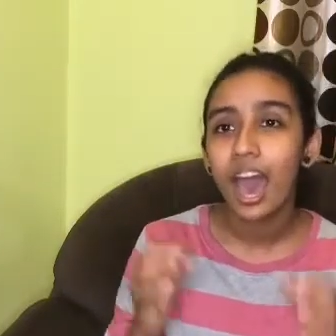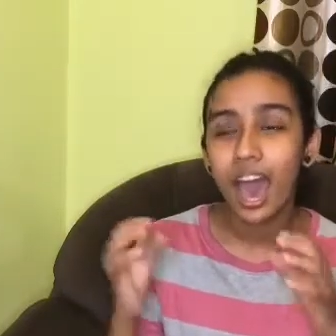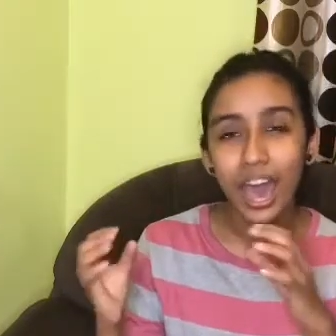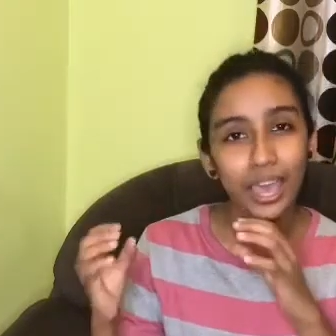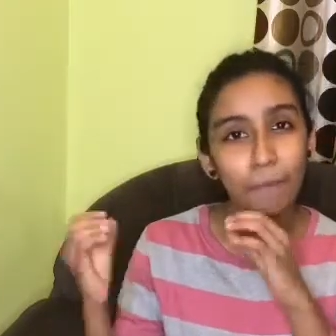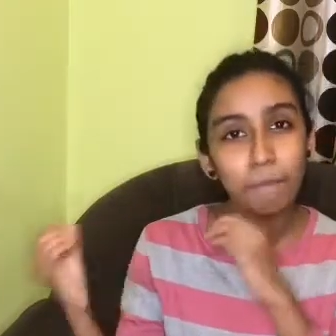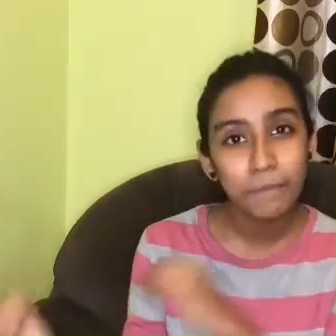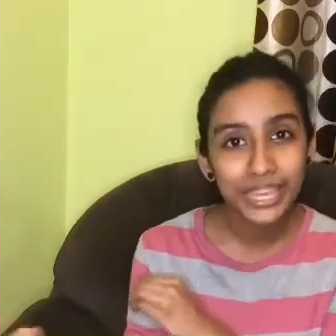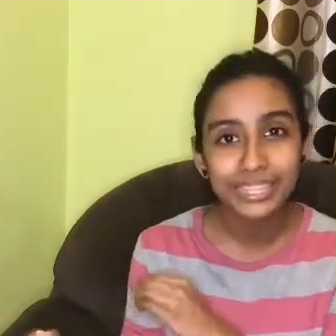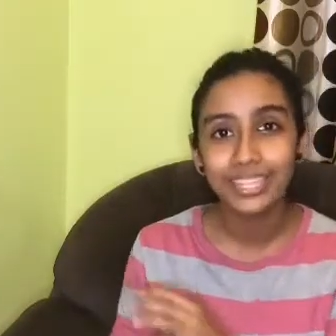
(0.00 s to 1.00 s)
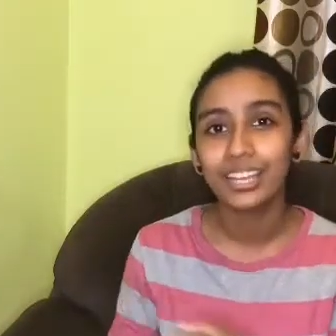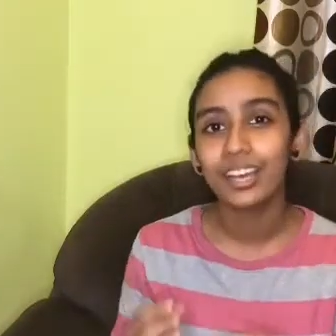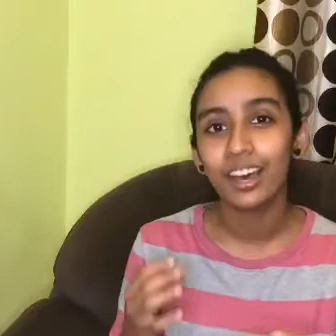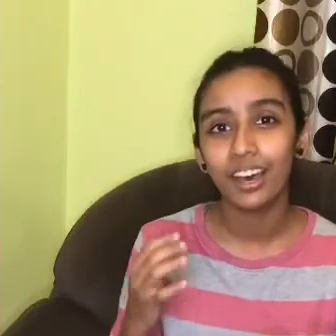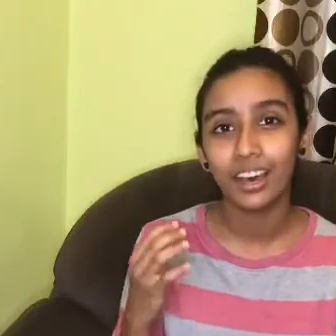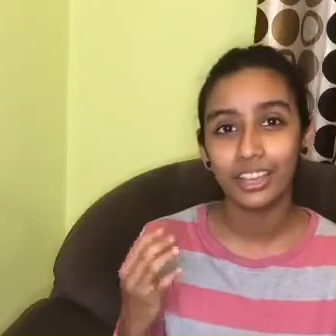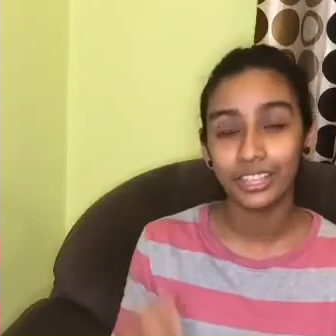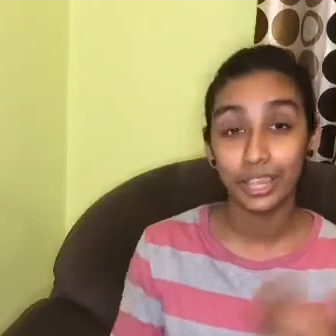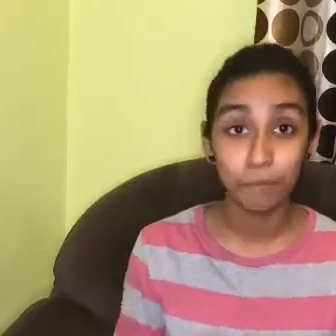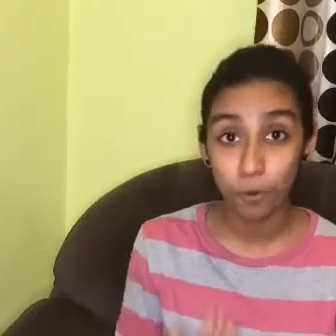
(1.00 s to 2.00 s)
I mixed
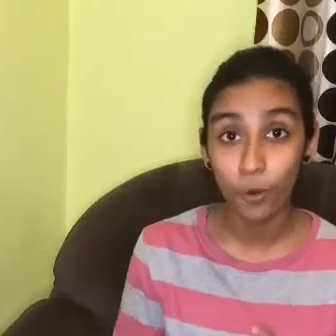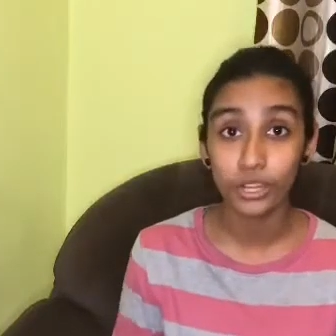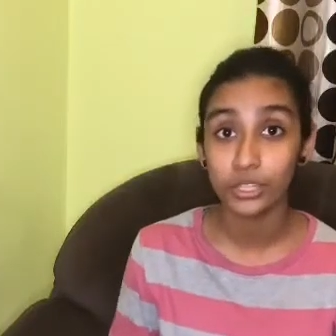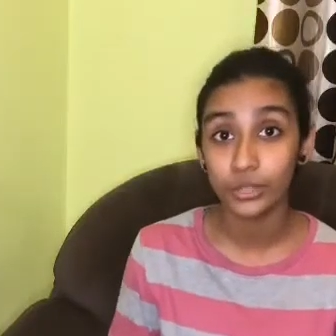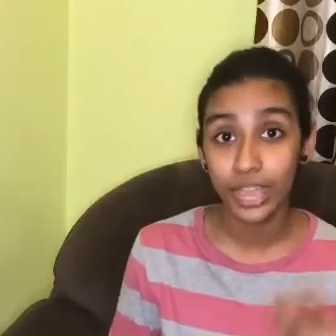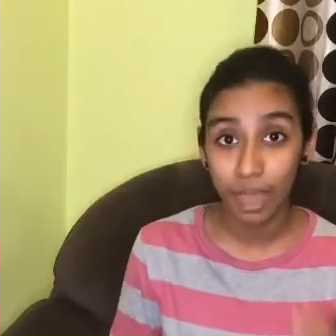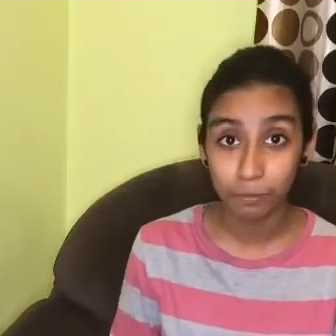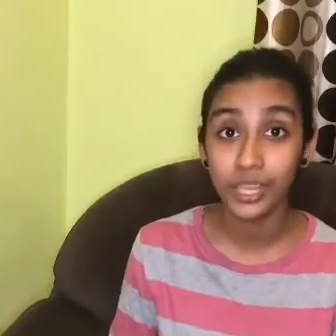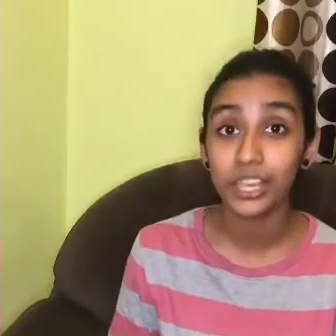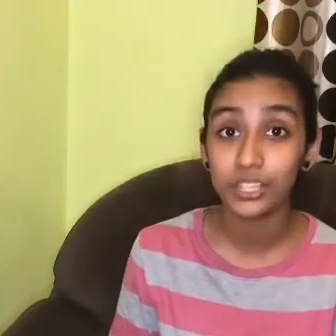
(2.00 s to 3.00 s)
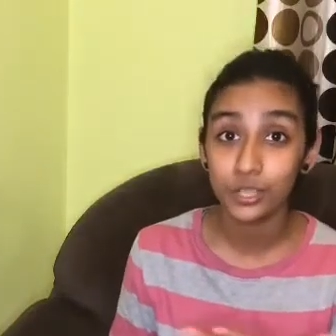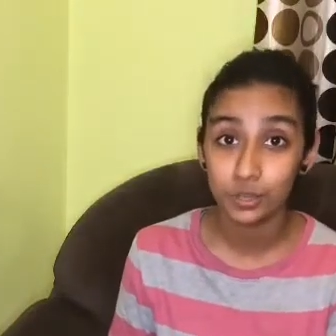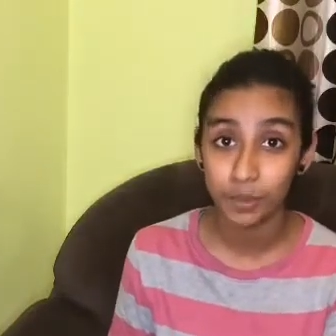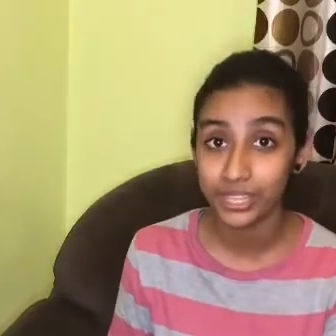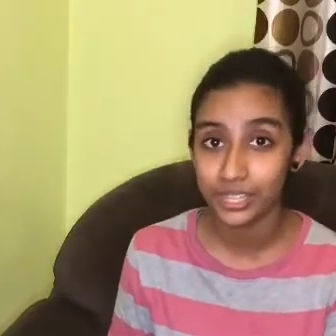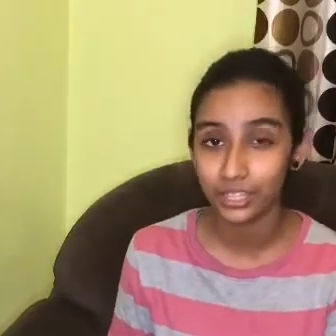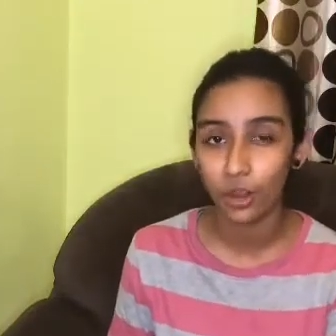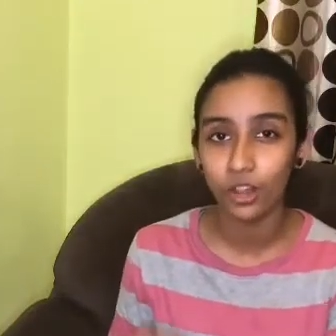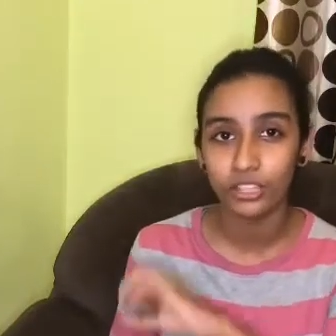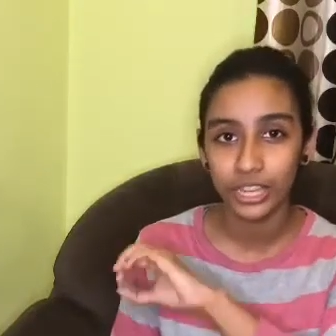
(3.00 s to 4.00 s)
the importance or the applications of space
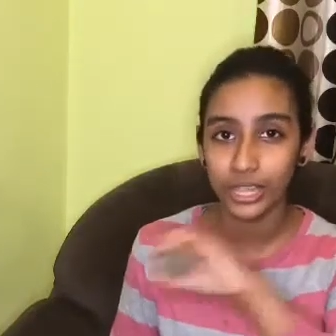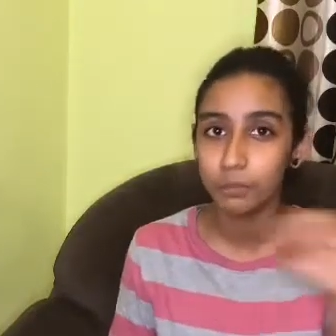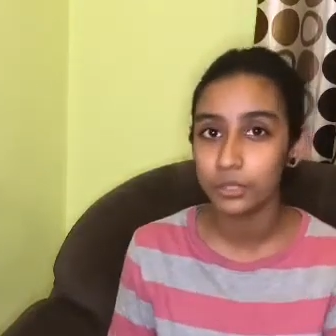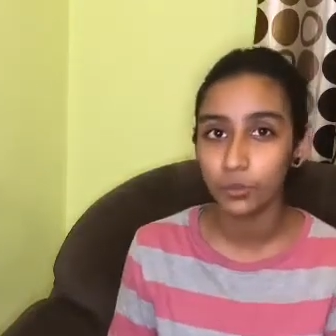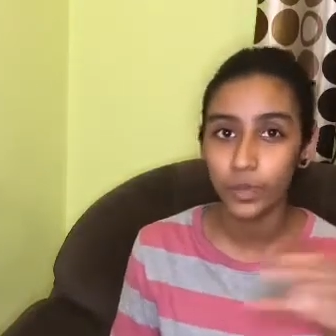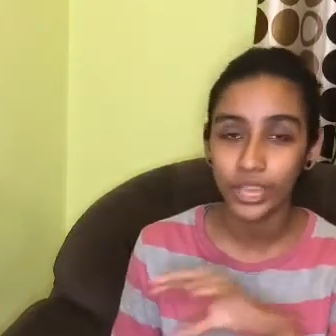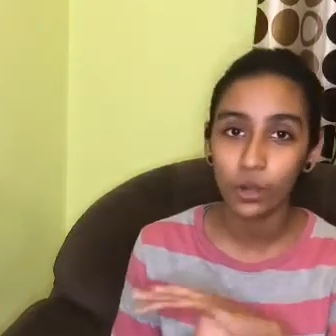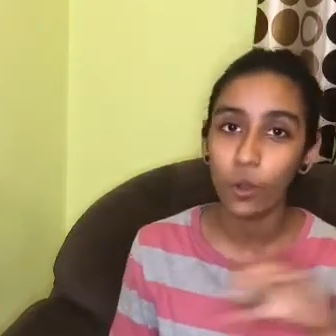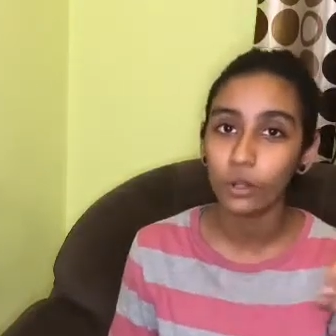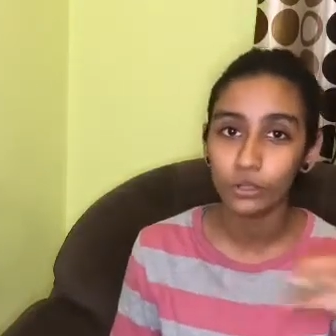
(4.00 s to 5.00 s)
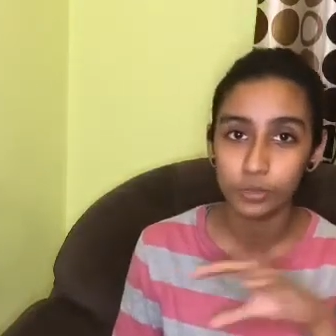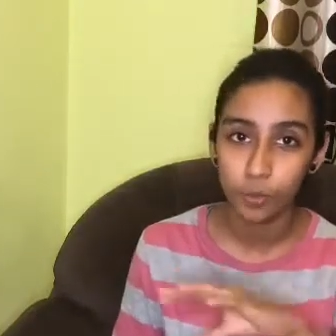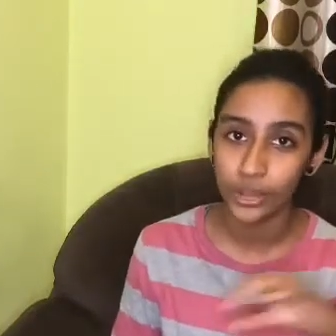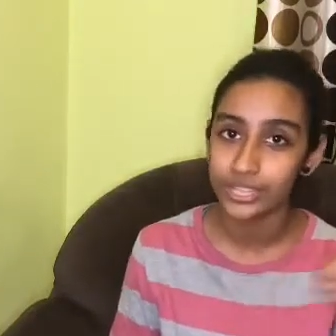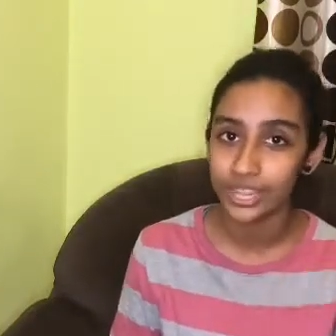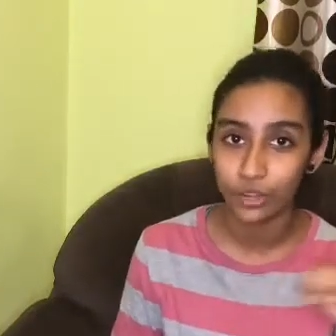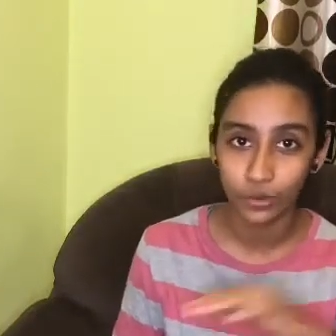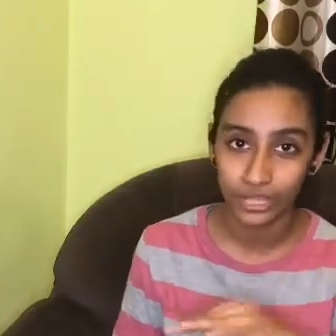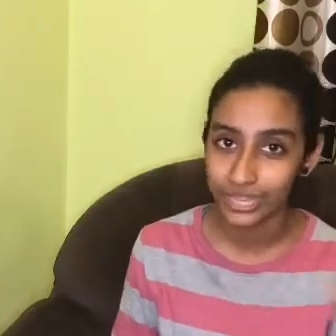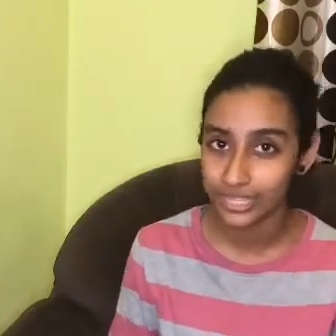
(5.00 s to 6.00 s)
technology in between all those points that are
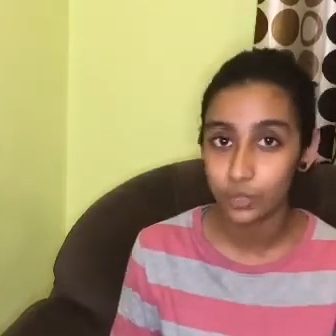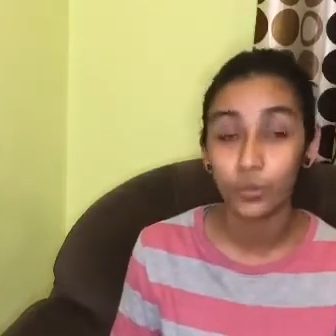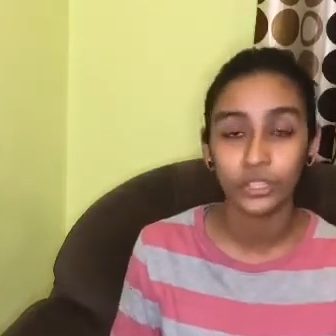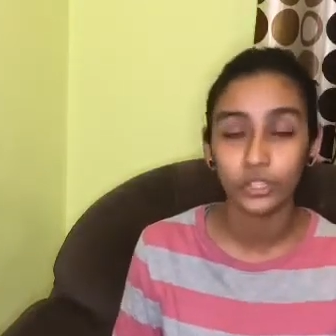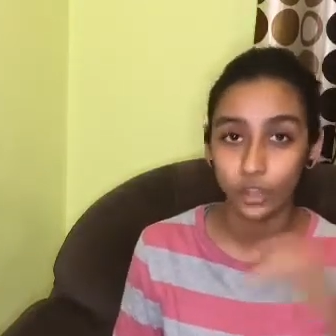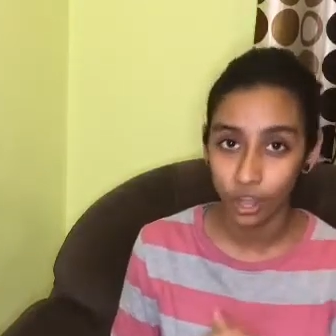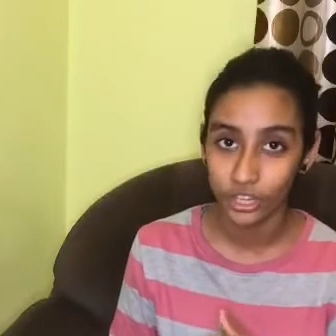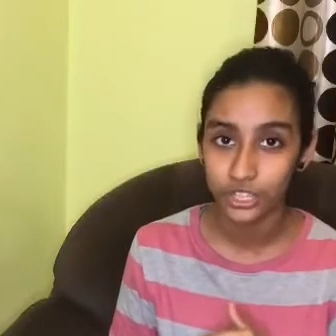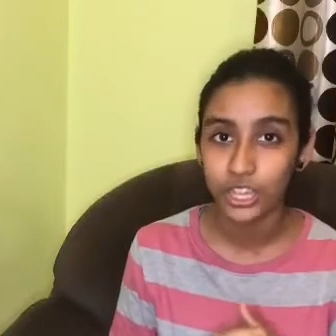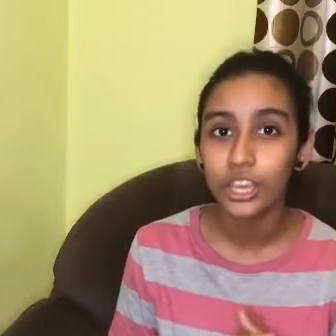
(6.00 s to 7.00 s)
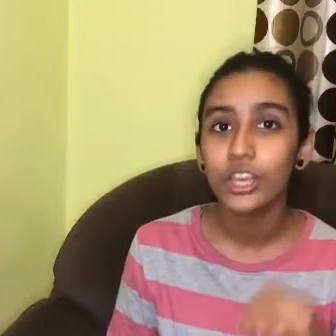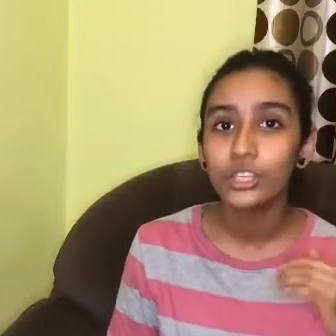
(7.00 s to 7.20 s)
related with chronology.